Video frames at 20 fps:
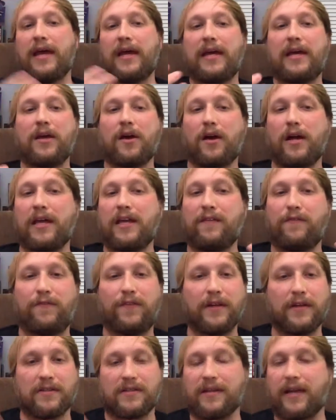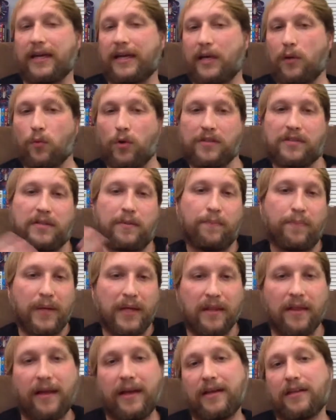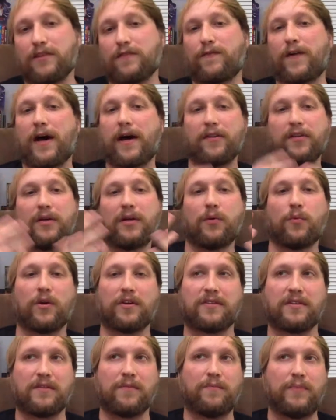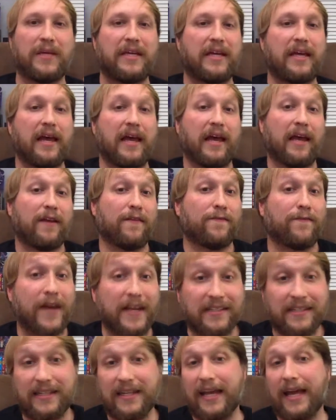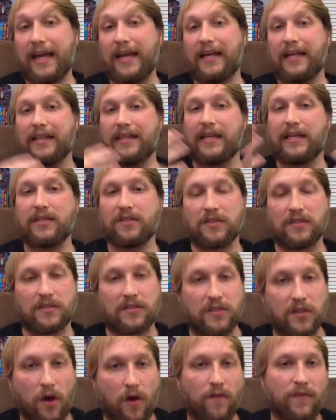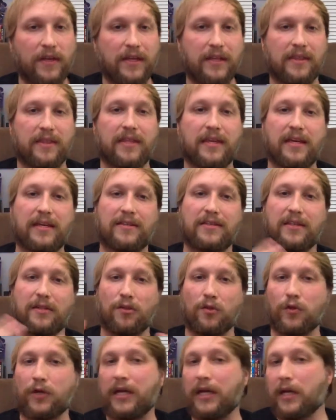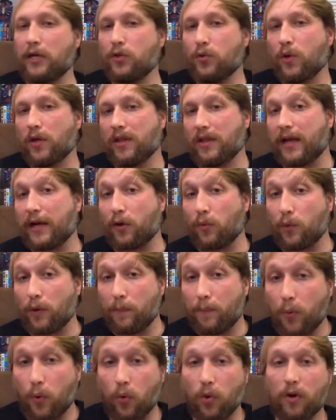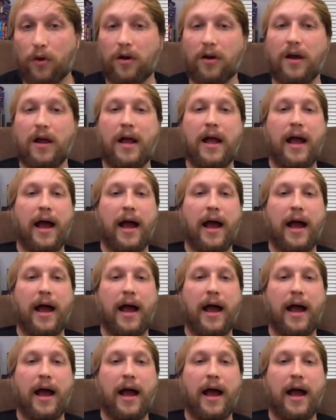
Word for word: He feels like he wants to be like his father. He wants to be investigating things and solving things and looking into it like a reporter.